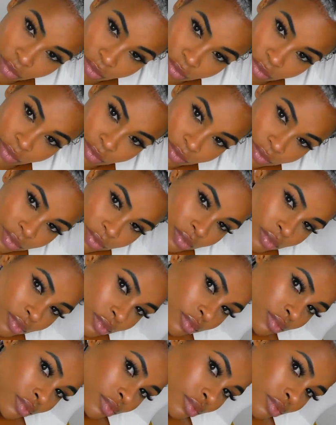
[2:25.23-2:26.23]
apply your
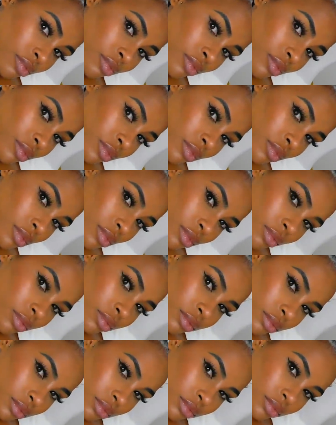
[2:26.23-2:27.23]
conditioner. So
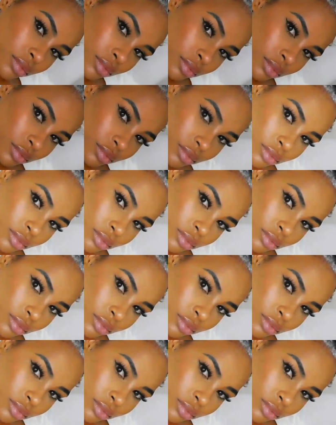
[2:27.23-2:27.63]
not only does this